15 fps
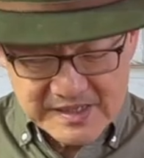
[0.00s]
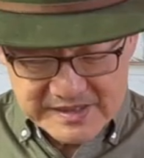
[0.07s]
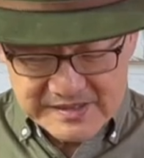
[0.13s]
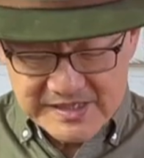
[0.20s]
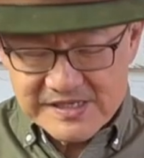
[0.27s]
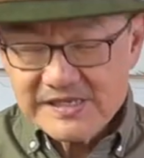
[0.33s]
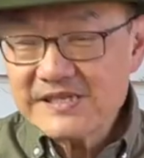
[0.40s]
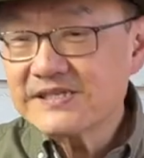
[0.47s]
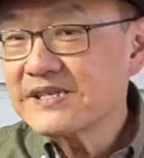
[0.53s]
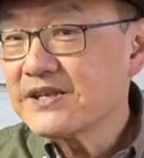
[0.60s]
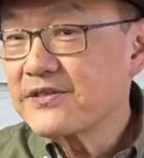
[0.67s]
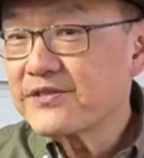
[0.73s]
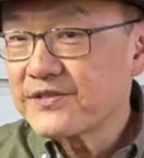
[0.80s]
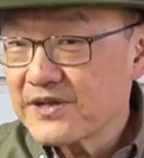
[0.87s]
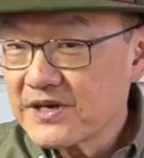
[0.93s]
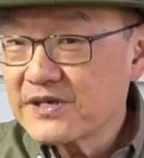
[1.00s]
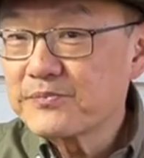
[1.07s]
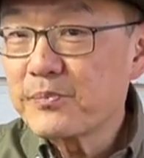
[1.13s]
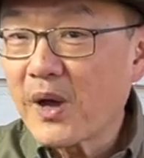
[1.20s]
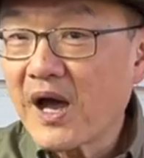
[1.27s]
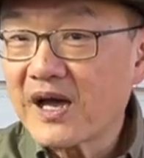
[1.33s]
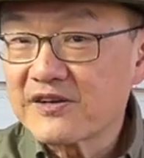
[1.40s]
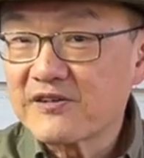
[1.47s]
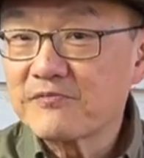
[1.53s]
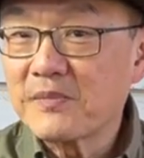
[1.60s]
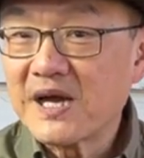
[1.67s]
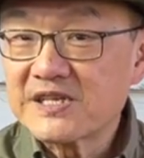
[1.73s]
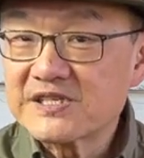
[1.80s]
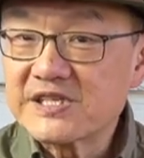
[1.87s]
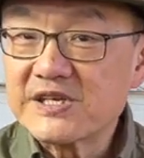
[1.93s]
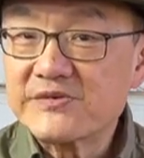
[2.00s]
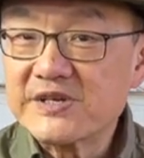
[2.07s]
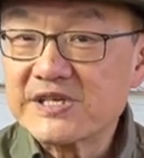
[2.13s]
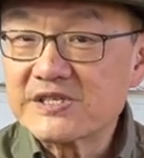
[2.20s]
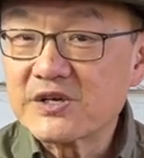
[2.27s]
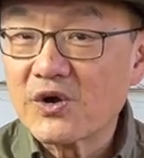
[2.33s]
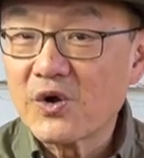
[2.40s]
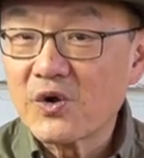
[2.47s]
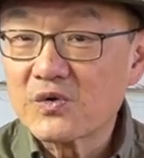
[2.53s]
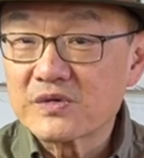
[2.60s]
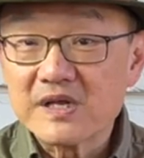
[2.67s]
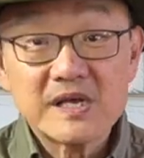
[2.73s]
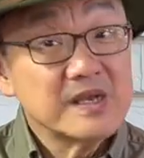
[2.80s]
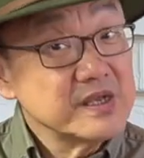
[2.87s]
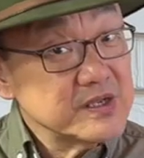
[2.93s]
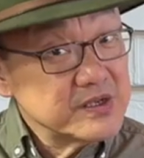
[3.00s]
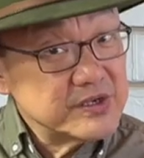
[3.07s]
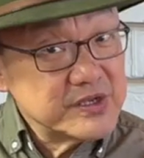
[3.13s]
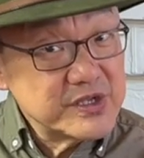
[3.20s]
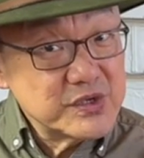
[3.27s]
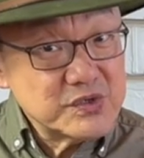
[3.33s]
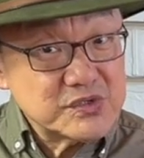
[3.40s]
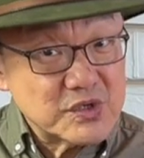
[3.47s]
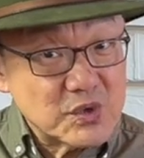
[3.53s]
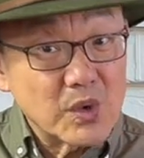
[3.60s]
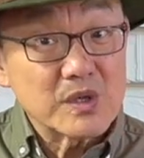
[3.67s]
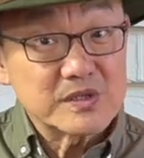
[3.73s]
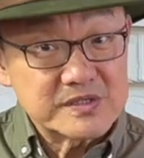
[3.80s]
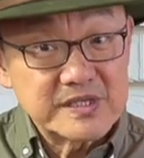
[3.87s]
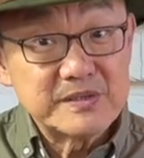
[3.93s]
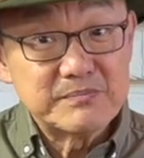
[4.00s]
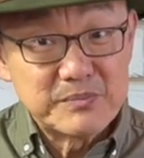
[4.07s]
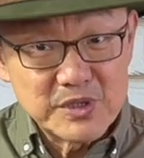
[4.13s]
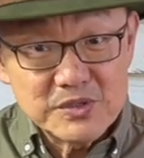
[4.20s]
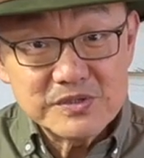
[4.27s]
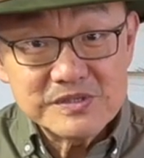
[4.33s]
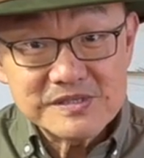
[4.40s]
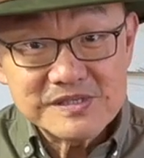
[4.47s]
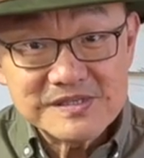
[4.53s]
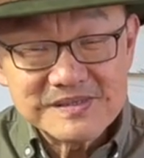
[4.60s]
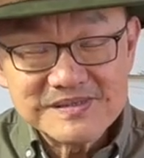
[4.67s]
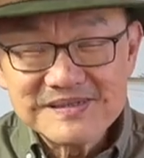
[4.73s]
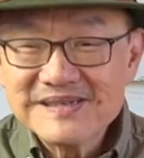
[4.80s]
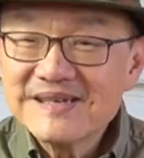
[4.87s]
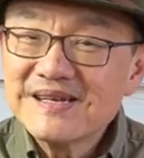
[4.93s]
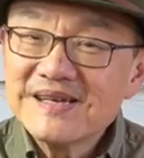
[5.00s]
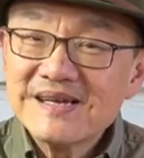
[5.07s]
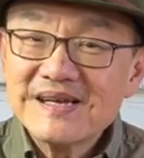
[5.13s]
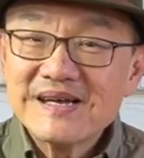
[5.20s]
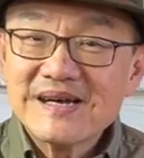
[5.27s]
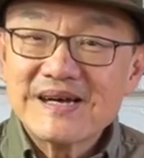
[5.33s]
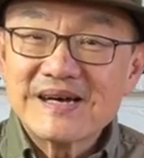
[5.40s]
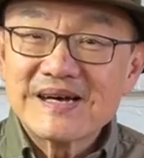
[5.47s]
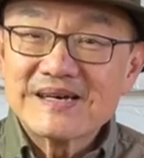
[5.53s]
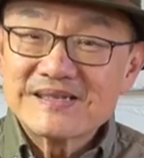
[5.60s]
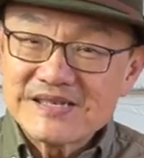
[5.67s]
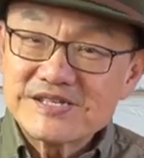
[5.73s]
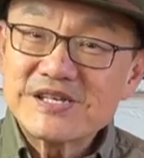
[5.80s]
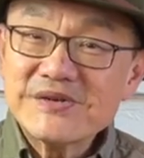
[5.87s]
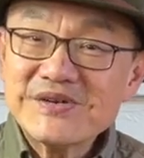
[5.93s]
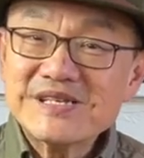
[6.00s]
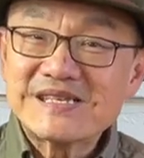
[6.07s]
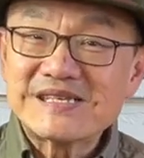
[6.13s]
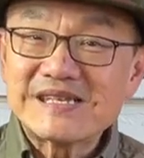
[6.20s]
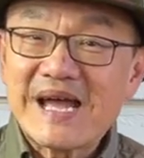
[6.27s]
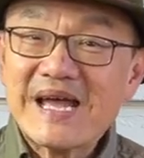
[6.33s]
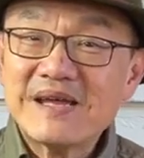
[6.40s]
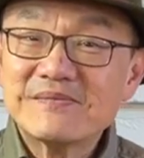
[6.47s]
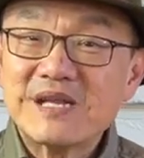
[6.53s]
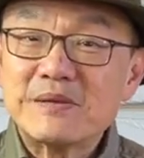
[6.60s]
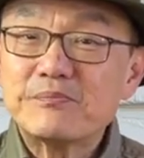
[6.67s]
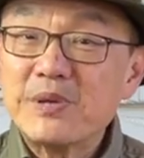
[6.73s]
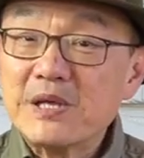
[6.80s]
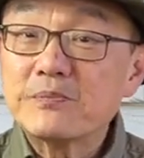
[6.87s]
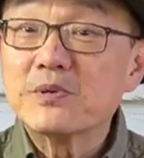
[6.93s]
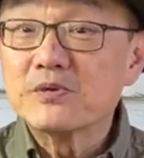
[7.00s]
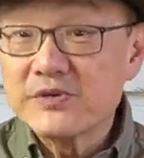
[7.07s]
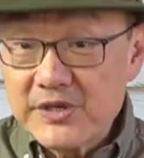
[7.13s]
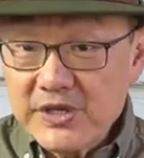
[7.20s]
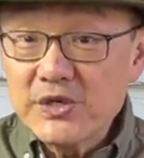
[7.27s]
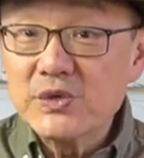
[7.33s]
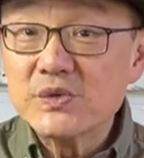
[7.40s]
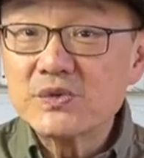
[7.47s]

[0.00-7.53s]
This is the third part of my series called New to Quality Boots. Uh, the series is aimed at people new